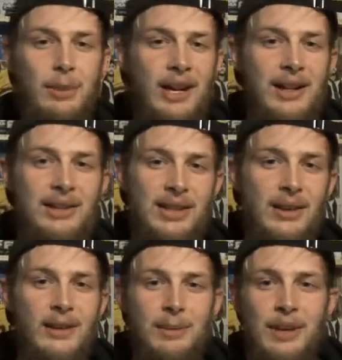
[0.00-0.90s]
but I
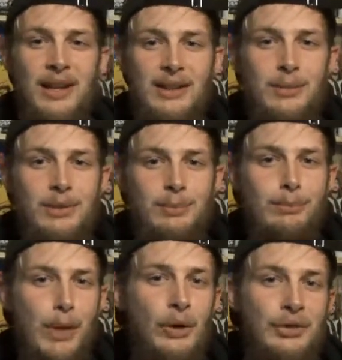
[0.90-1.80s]
considered it because it was
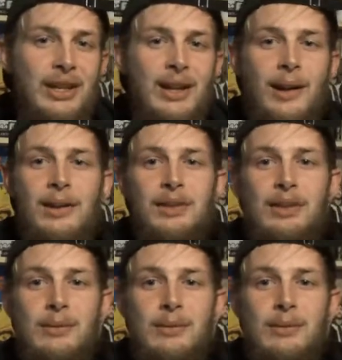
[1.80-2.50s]
mostly a concert.